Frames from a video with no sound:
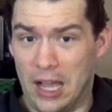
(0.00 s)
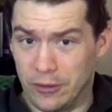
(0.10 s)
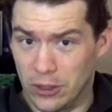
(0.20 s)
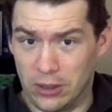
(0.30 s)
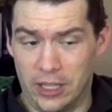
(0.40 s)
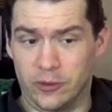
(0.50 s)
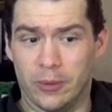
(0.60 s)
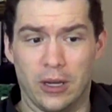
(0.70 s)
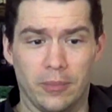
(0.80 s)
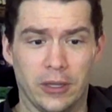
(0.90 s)
Avatar Last
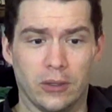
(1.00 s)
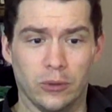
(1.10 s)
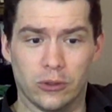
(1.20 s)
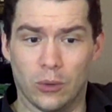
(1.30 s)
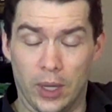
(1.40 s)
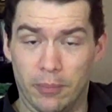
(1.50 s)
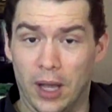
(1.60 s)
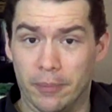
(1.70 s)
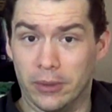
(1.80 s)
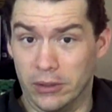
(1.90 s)
Airbender was quite
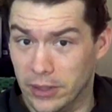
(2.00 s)
popular.